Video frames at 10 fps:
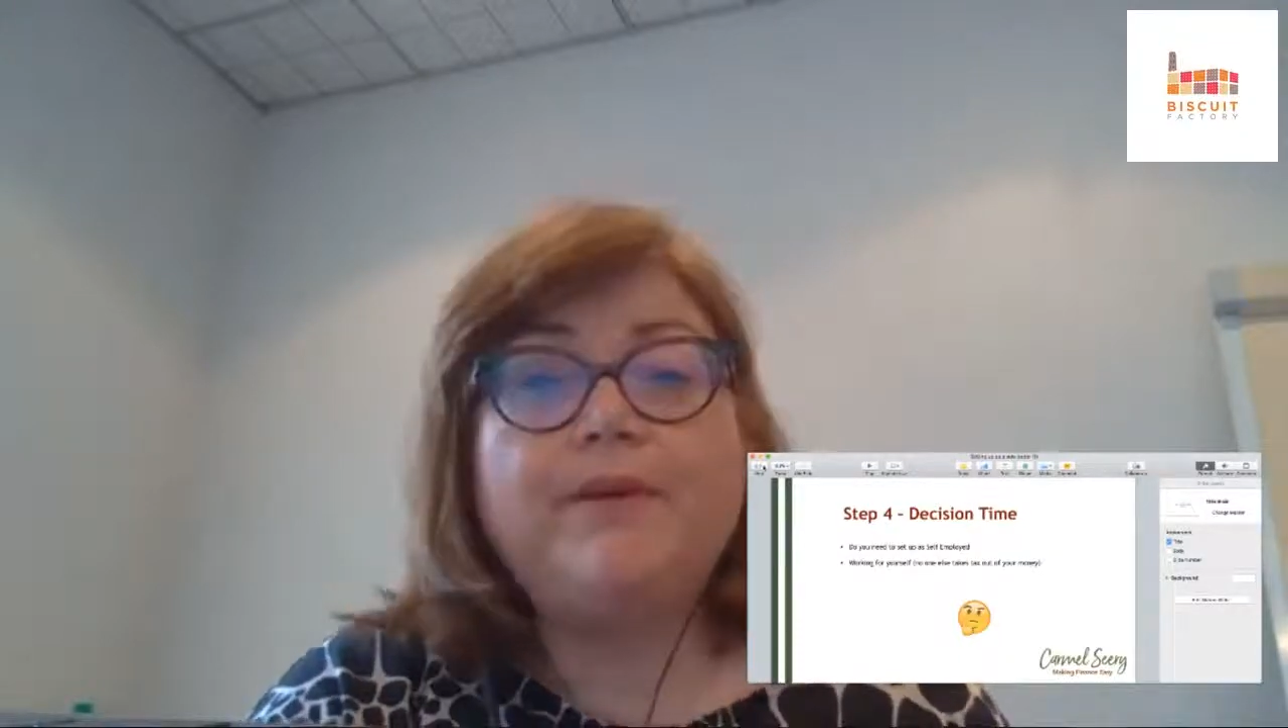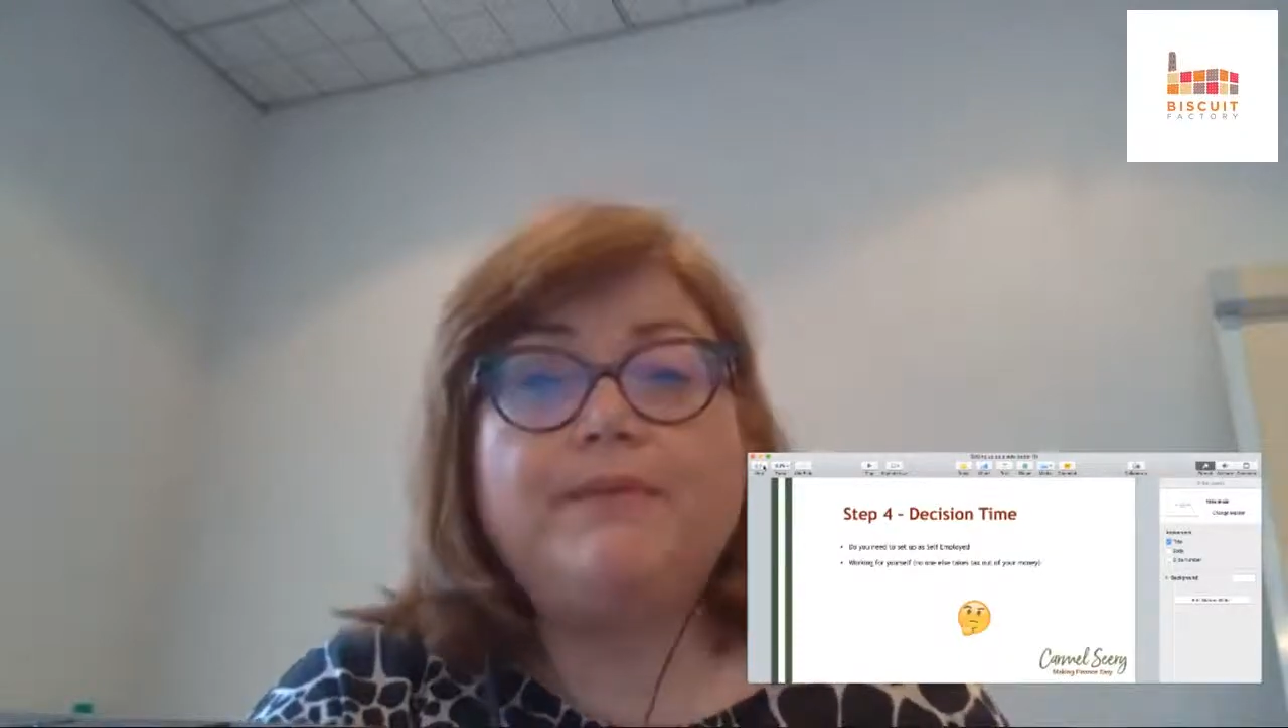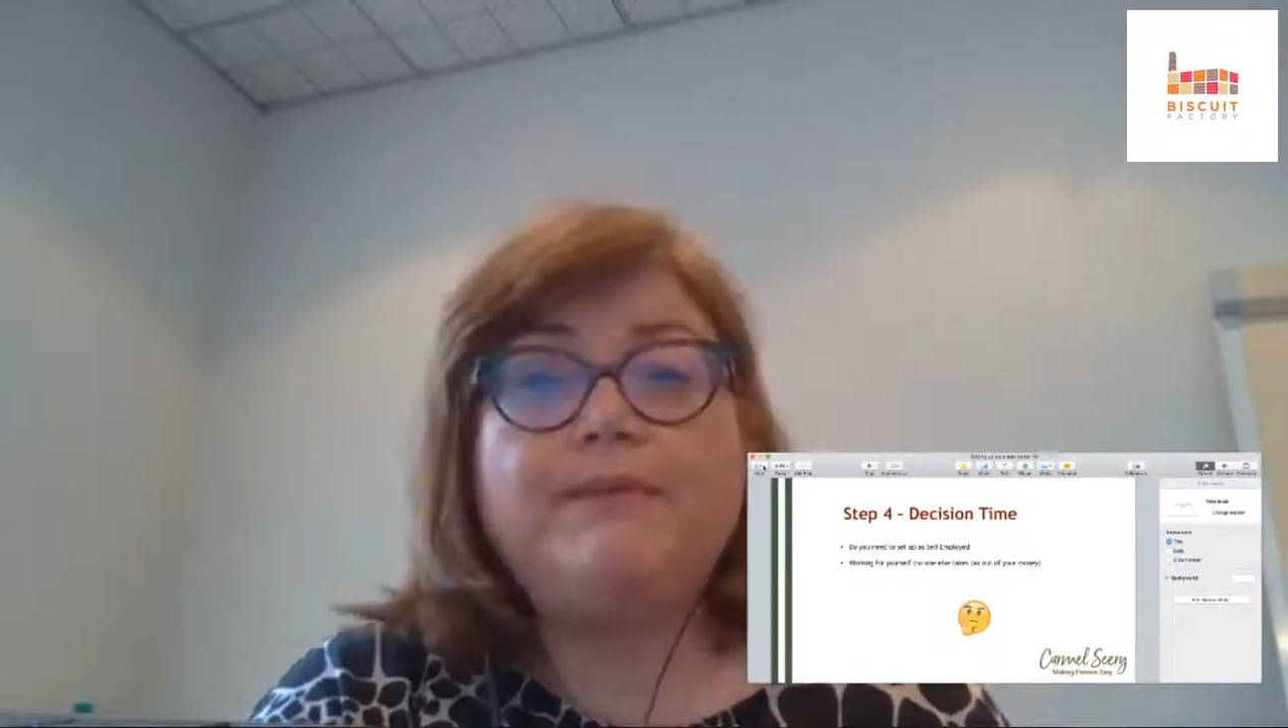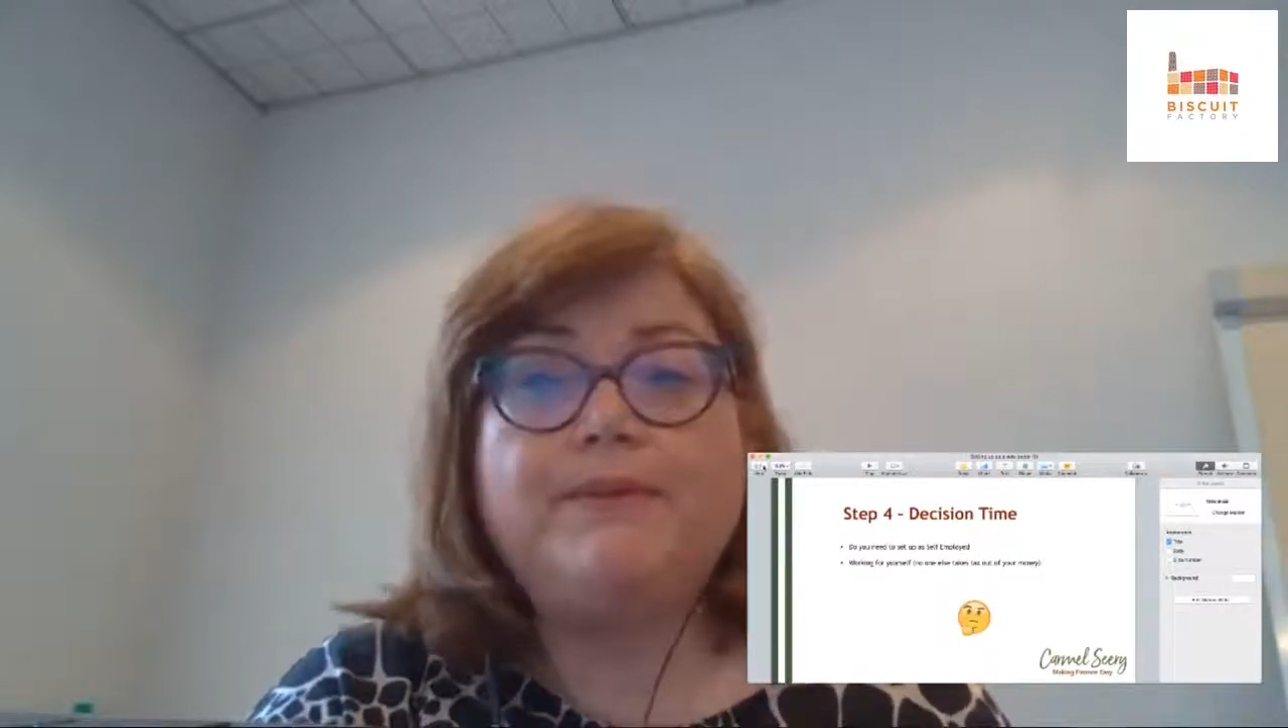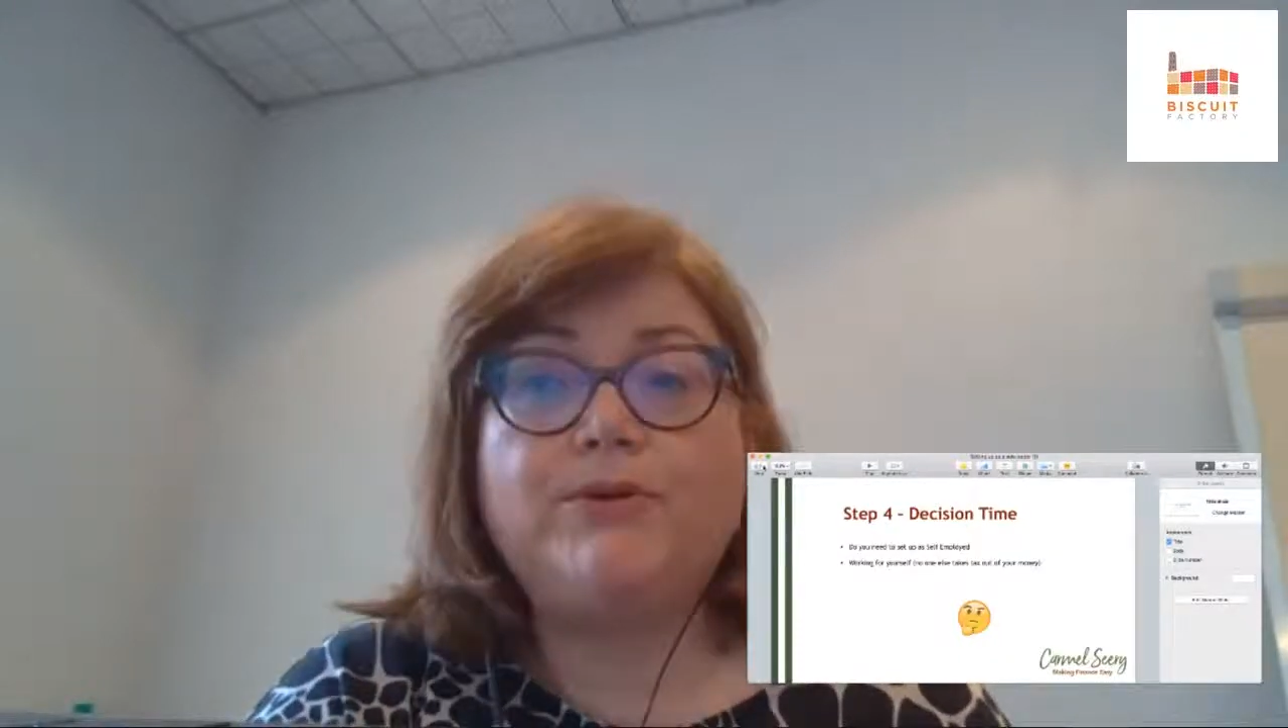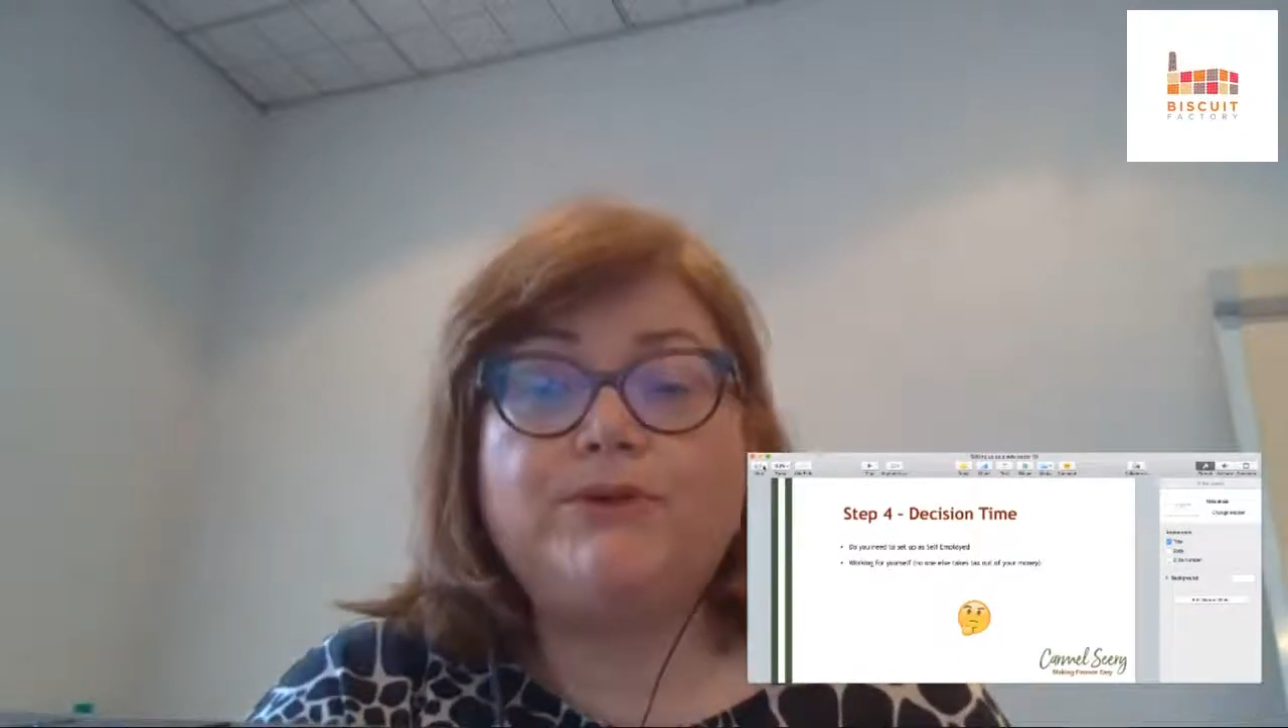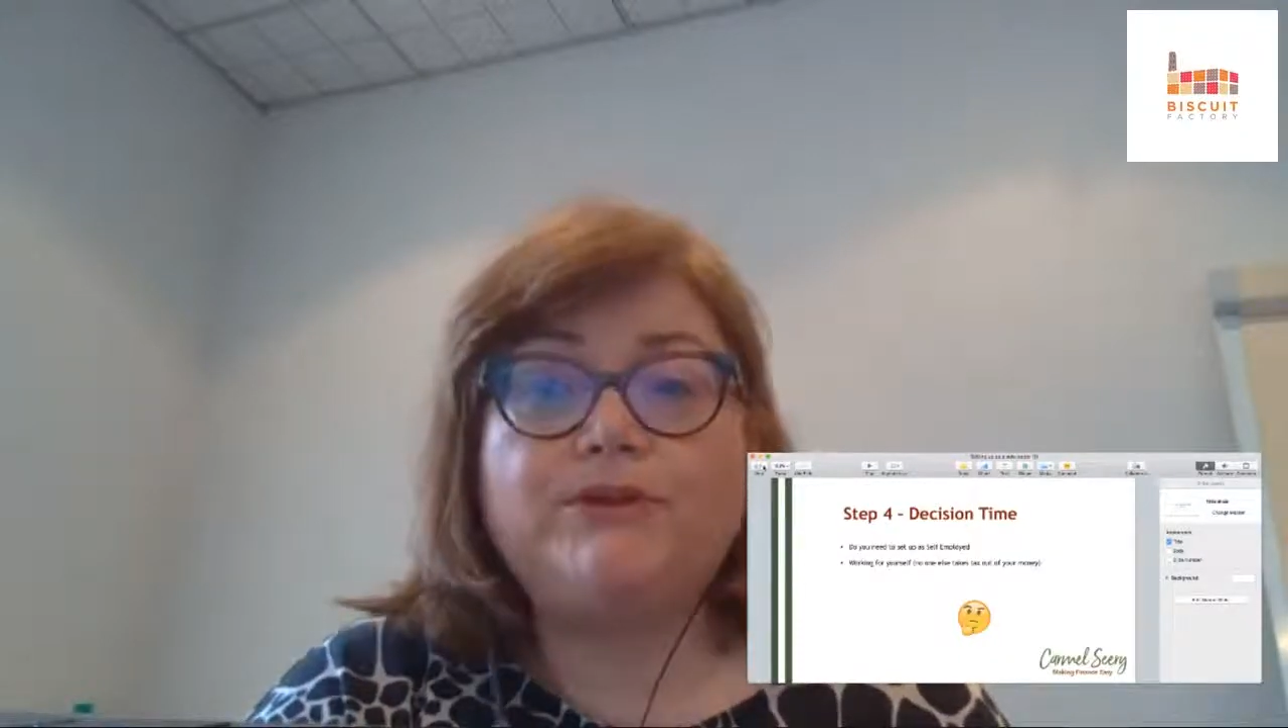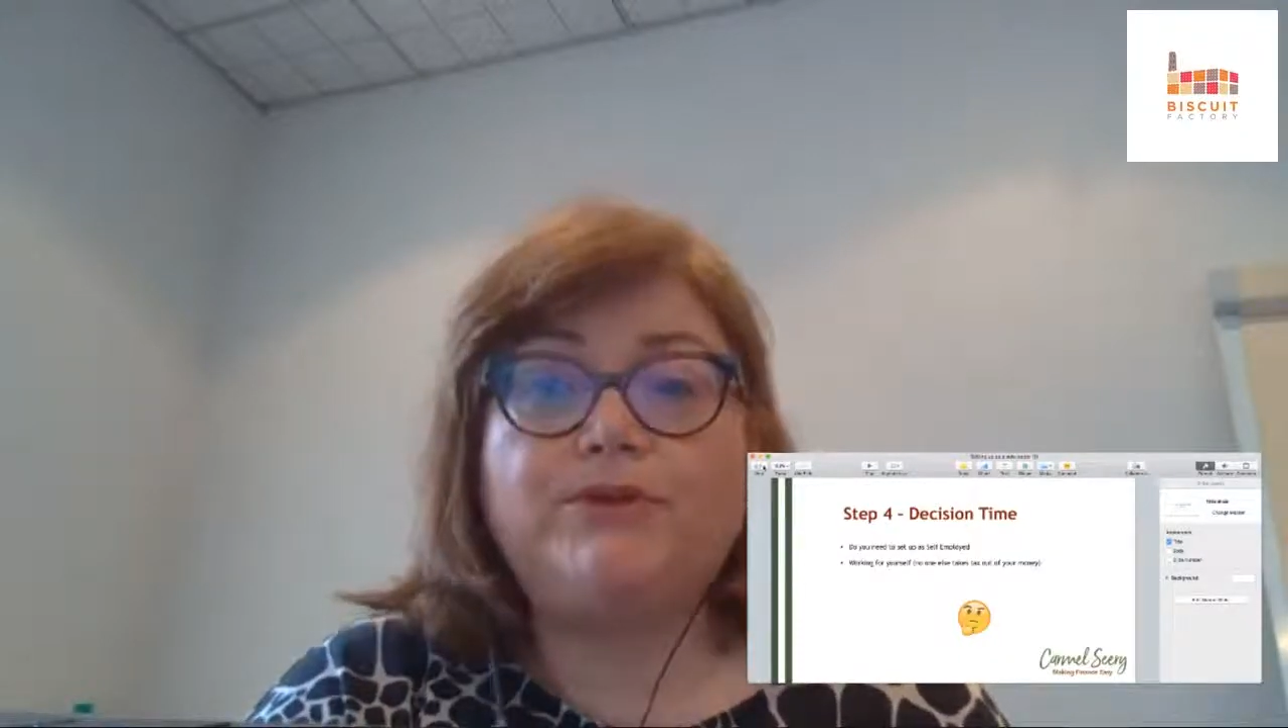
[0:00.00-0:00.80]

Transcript: probably most